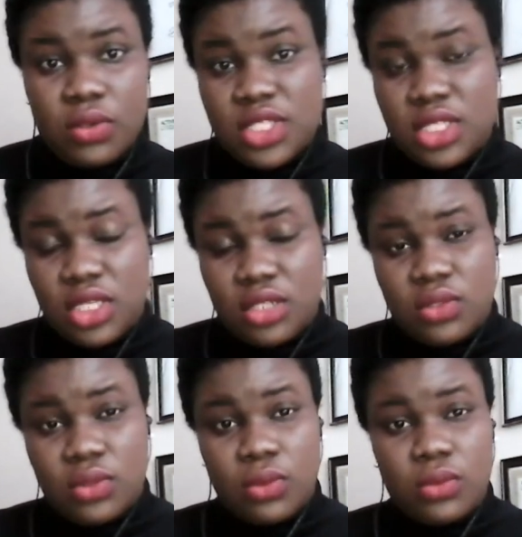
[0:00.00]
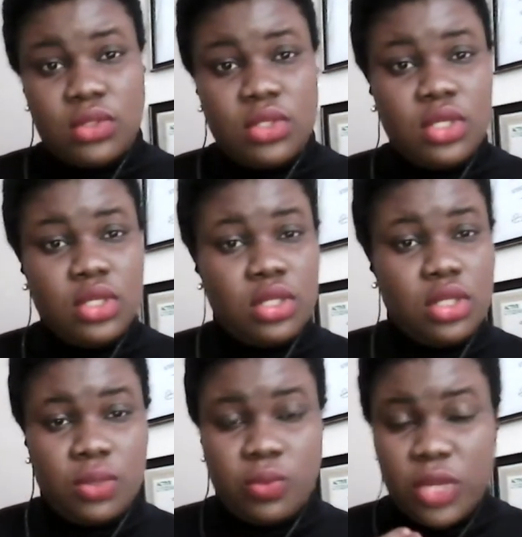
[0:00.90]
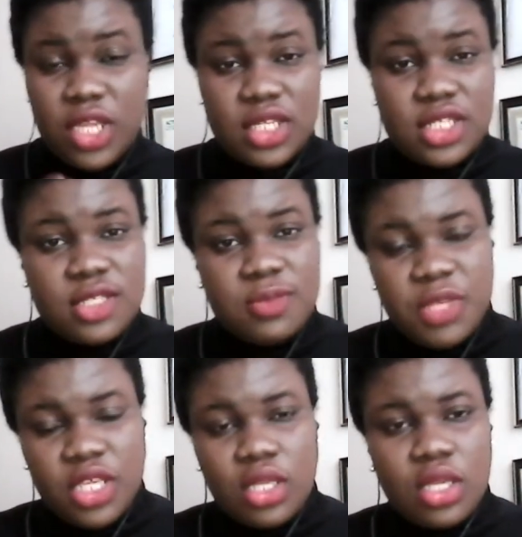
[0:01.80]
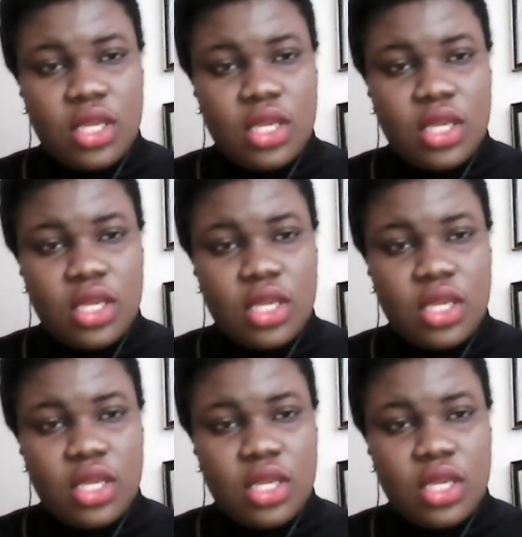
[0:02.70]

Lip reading: skin tone, the way they speak,